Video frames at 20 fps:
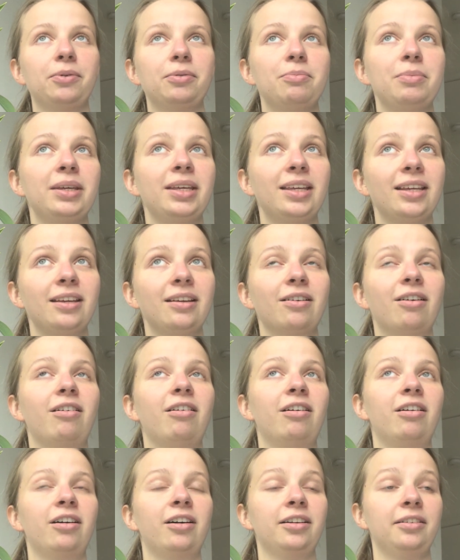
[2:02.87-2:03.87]
with me
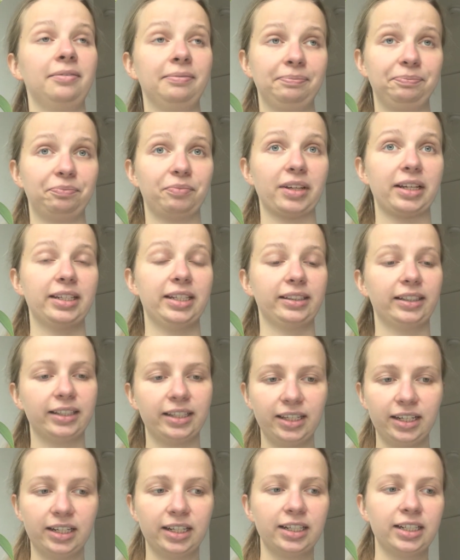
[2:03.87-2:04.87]
on De La
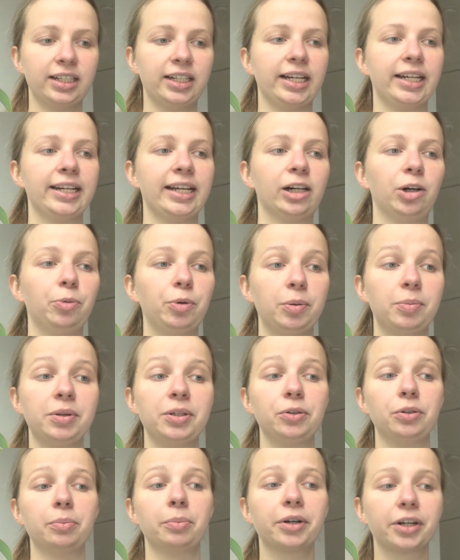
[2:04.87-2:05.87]
Kika and helping me
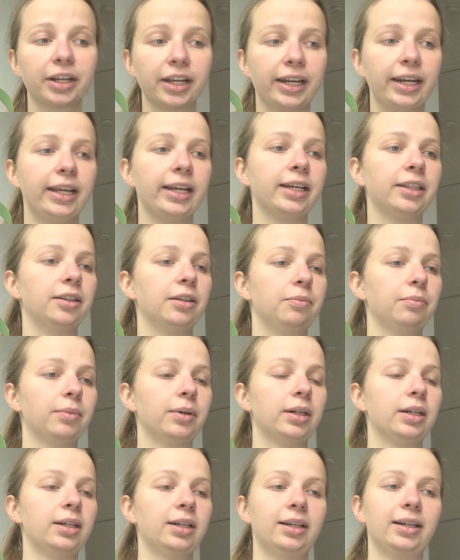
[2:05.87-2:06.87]
do the marketing and the
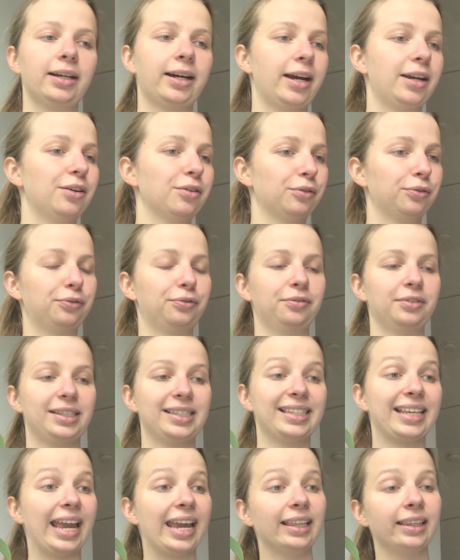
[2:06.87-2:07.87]
kind of
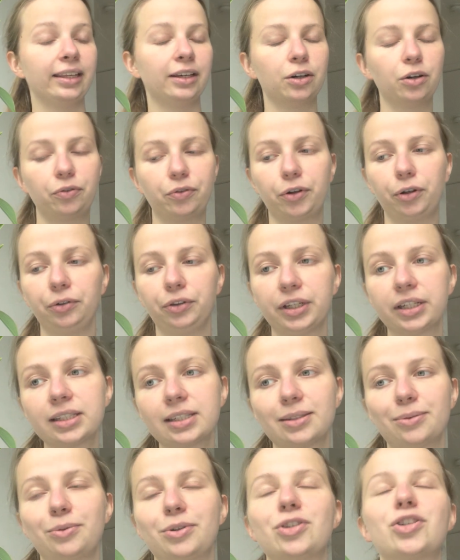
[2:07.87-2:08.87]
scaling of all
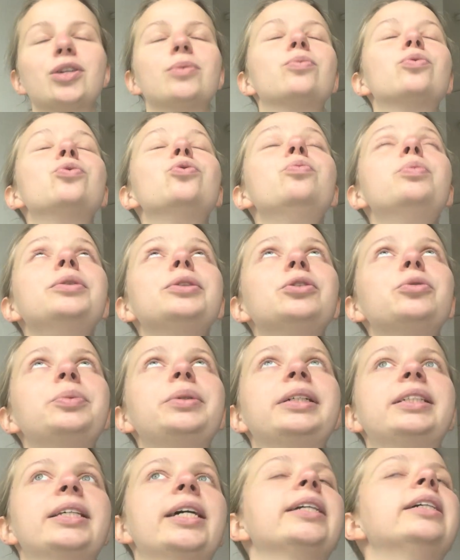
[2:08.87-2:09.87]
this, which I'm super
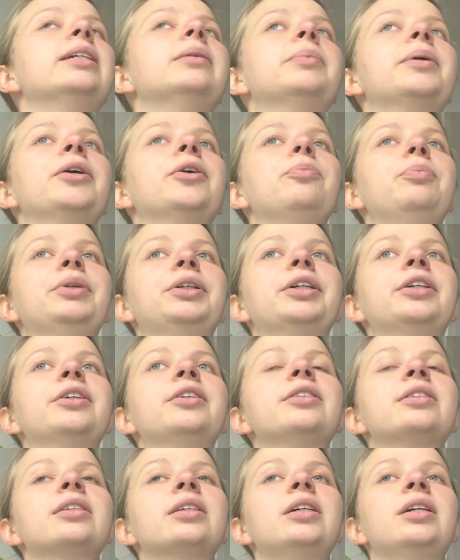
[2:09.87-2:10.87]
excited about
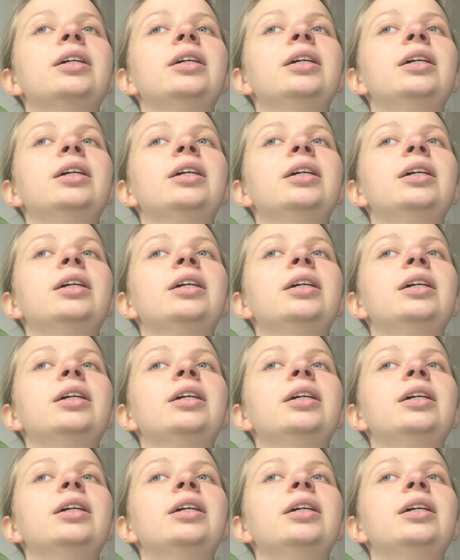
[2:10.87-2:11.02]
because